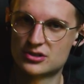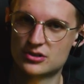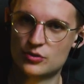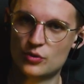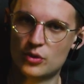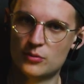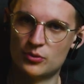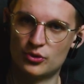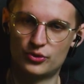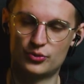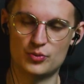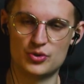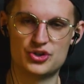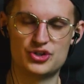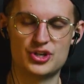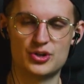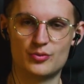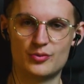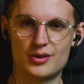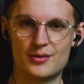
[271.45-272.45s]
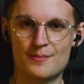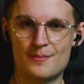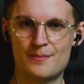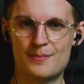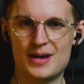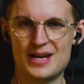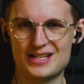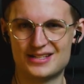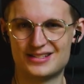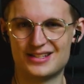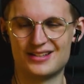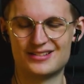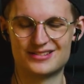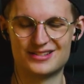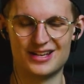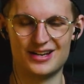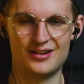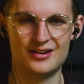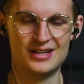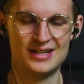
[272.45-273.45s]
normal switching with the basics
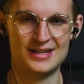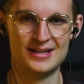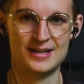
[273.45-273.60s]
there.